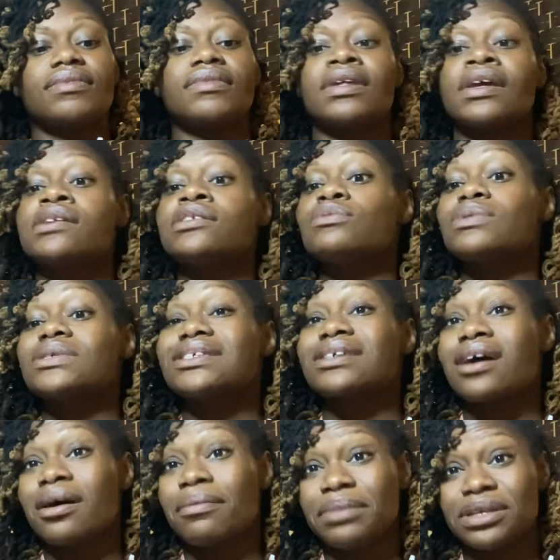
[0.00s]
That's what's
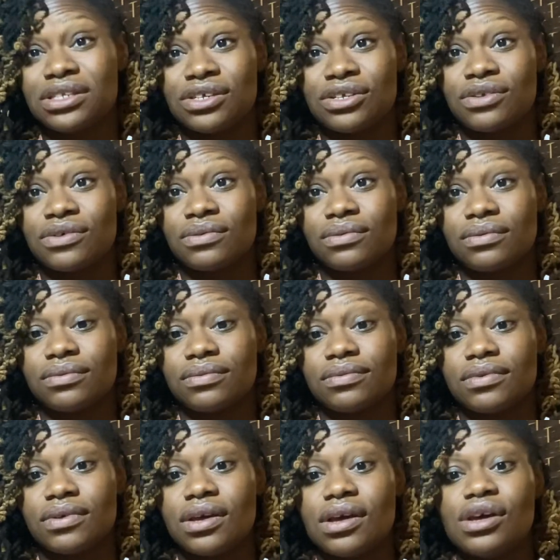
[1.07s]
coming to you.
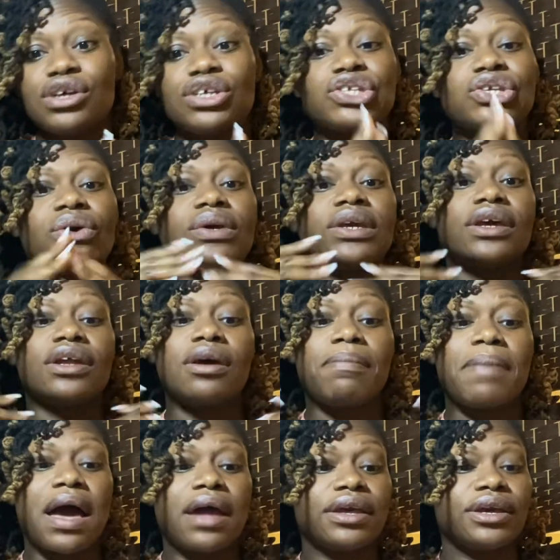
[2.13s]
So get up
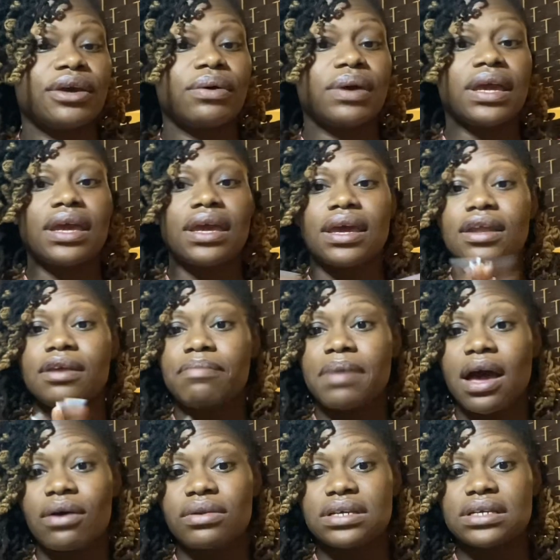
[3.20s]
out of your head
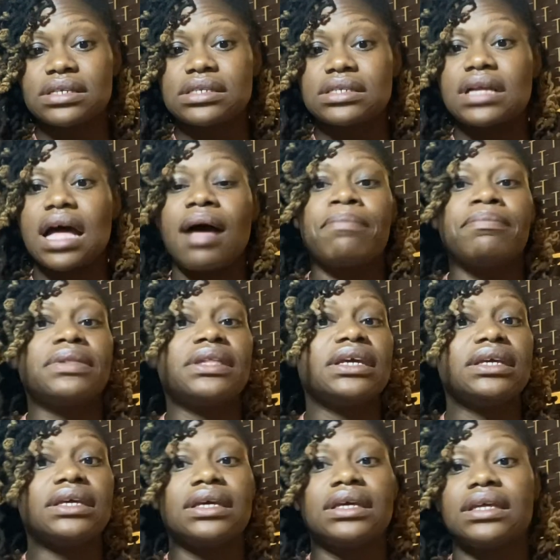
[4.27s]
about it. Stop
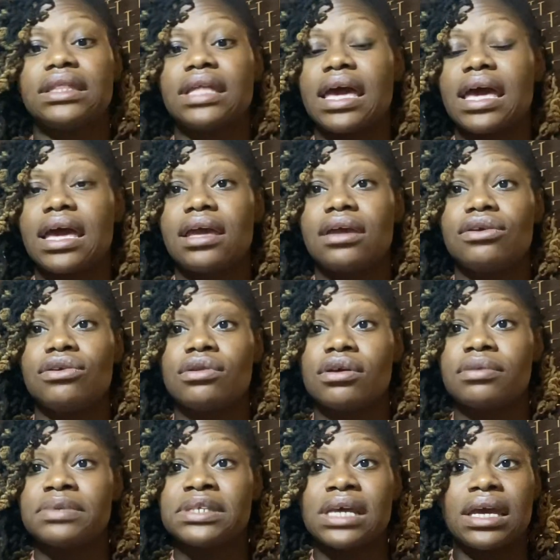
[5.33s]
thinking that, you know
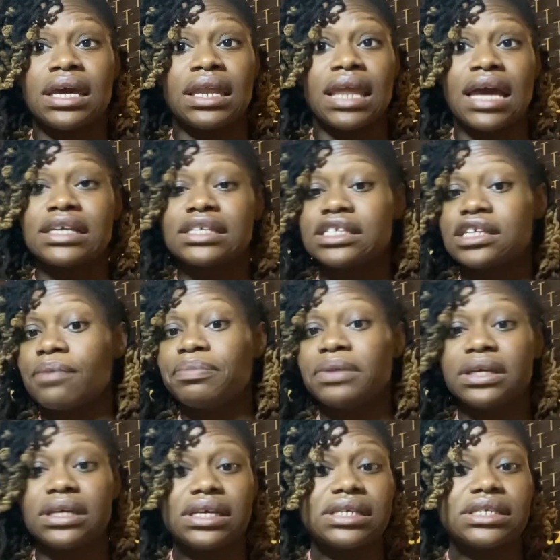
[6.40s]
I'm saying, like
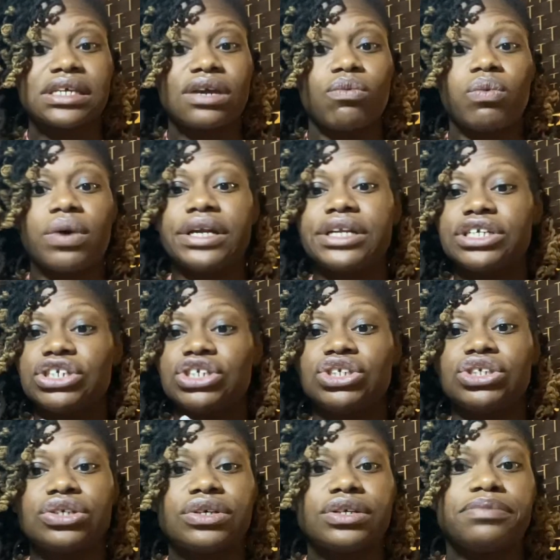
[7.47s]
something isn't what it
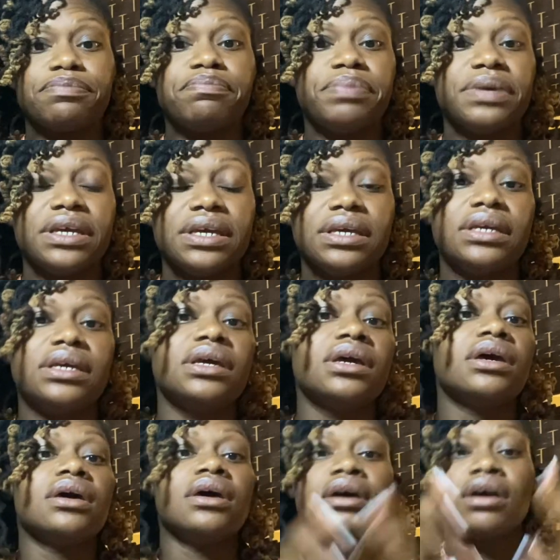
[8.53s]
should be.
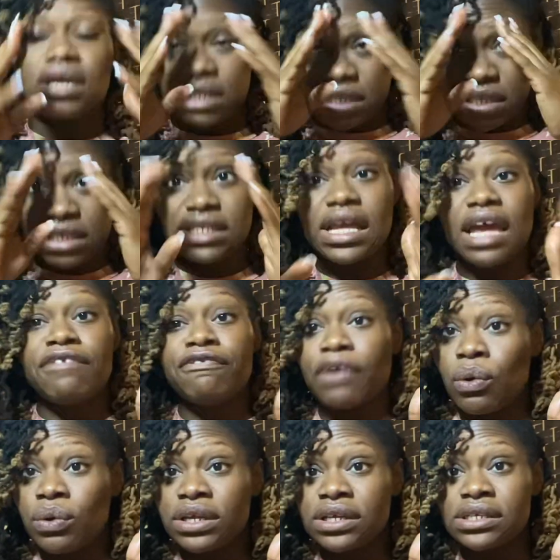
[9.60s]
Stay
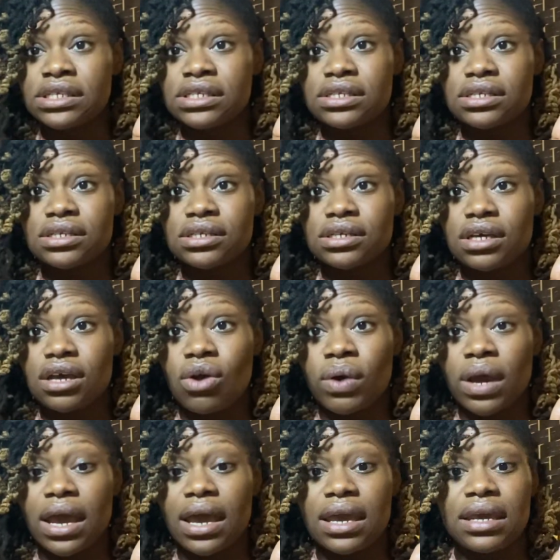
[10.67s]
focused,
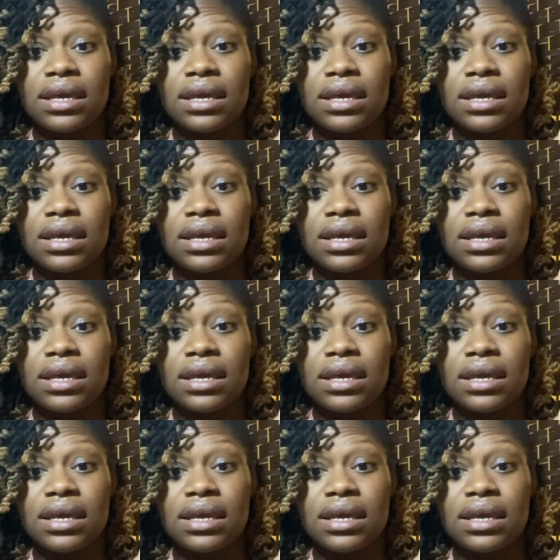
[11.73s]
okay?